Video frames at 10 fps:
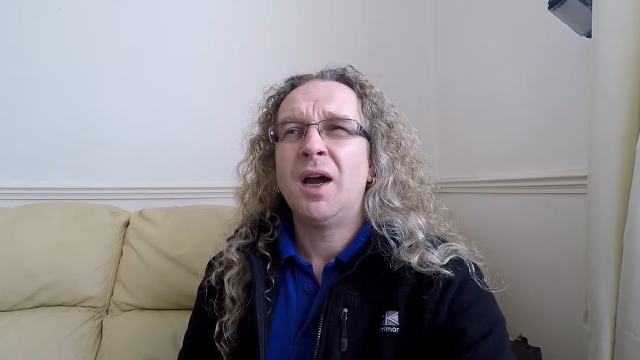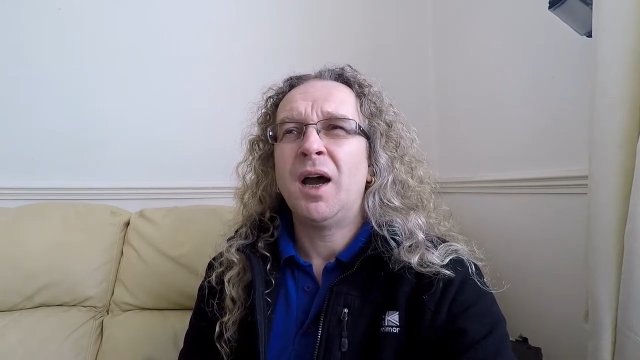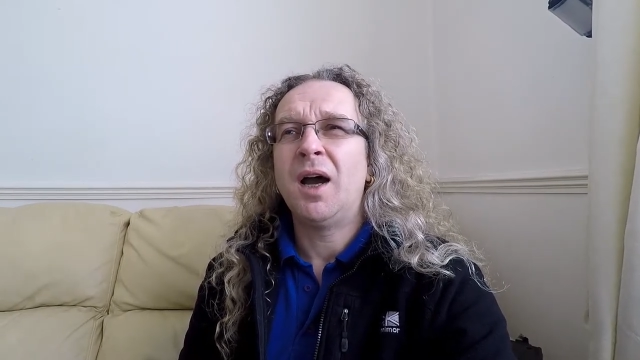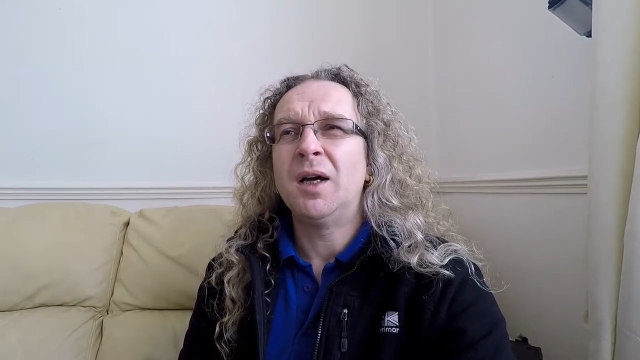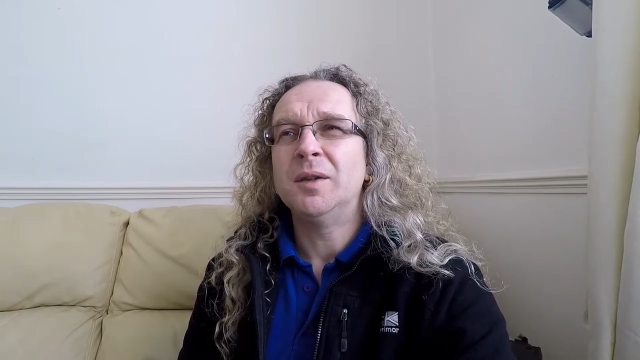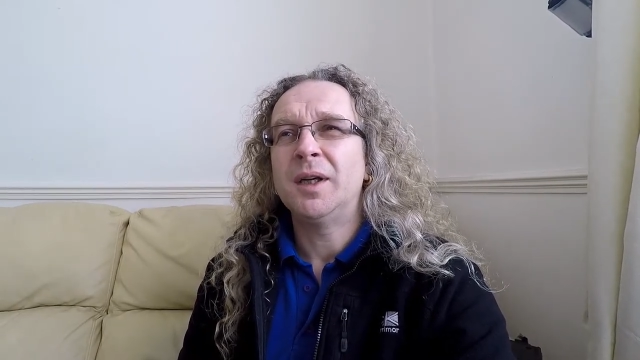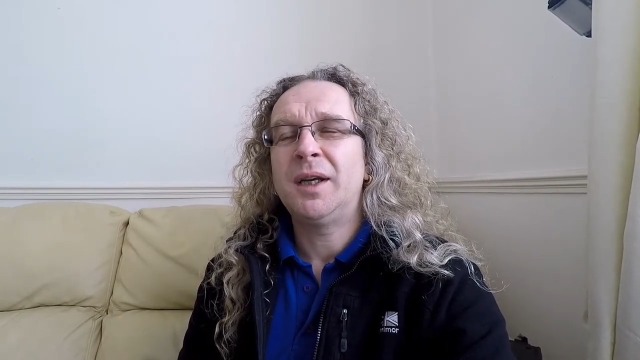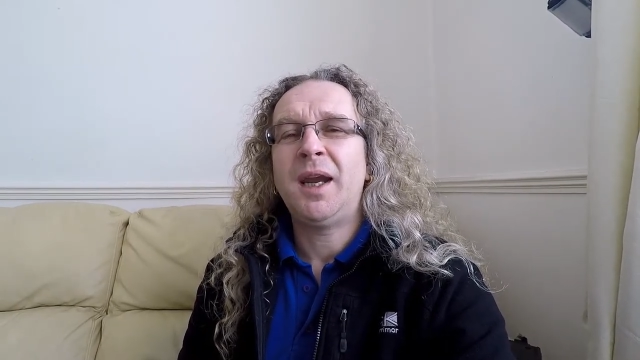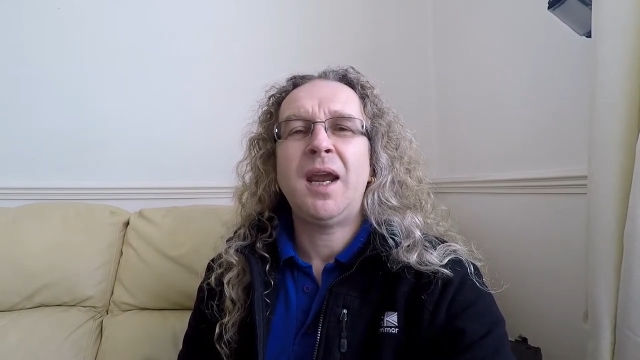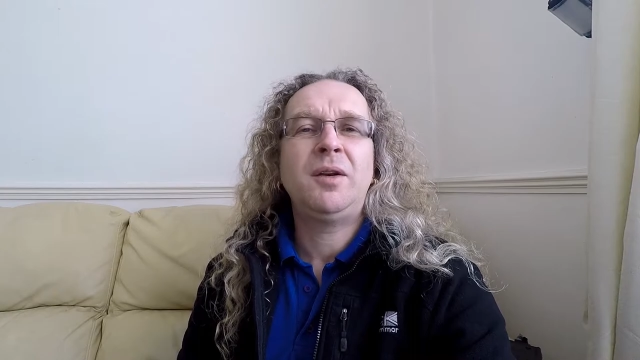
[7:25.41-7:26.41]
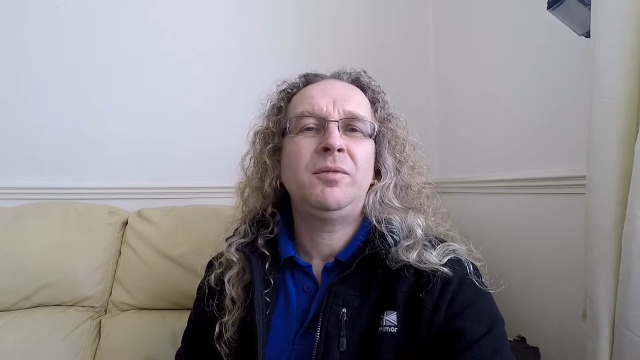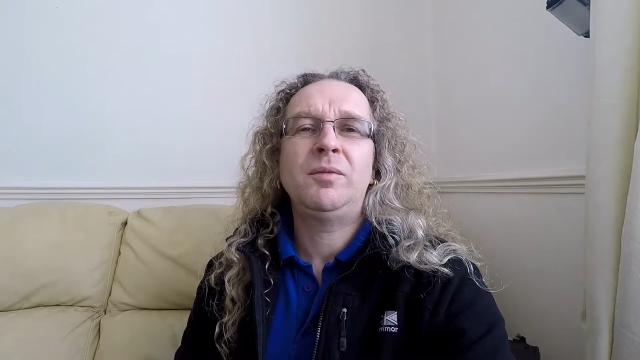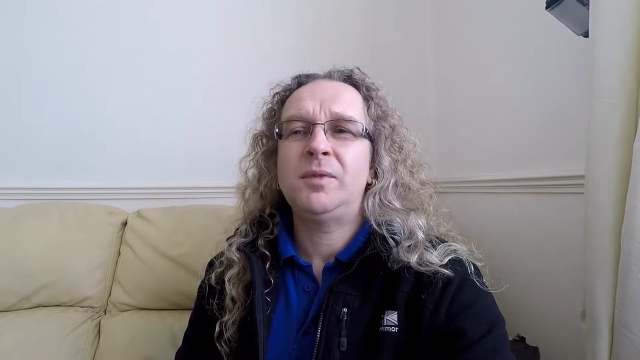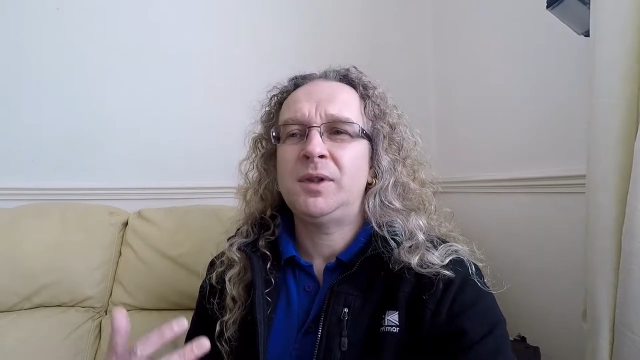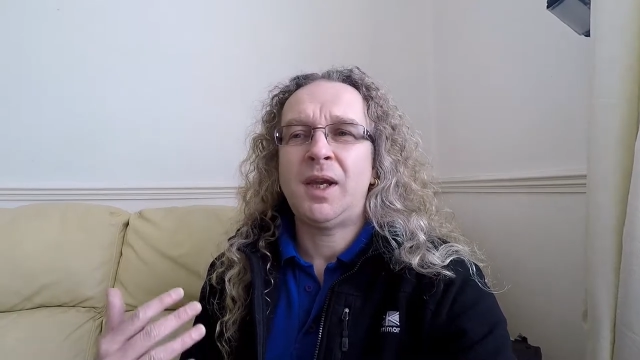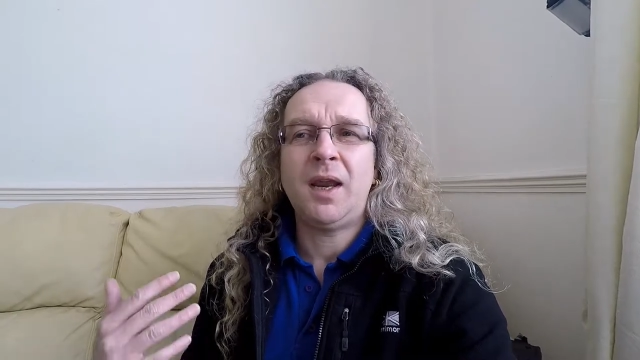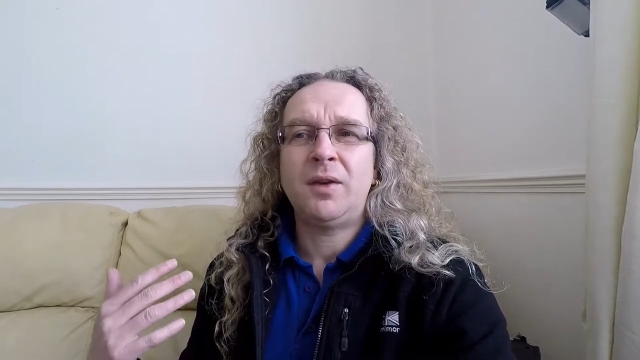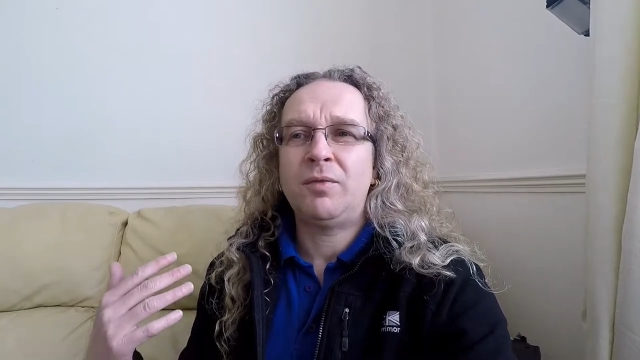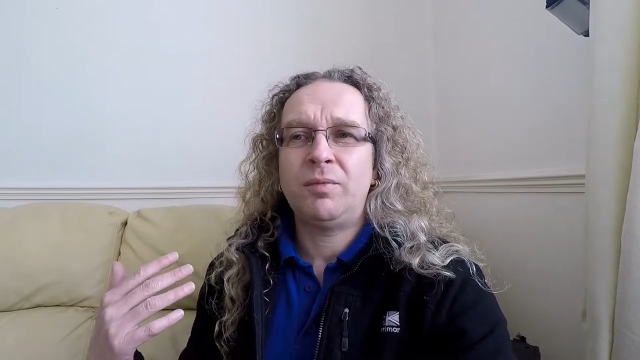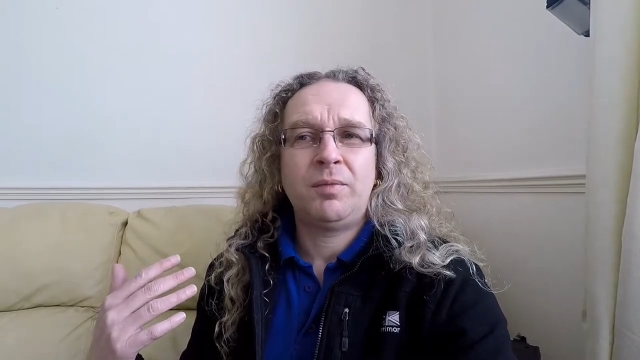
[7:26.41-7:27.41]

Again, get the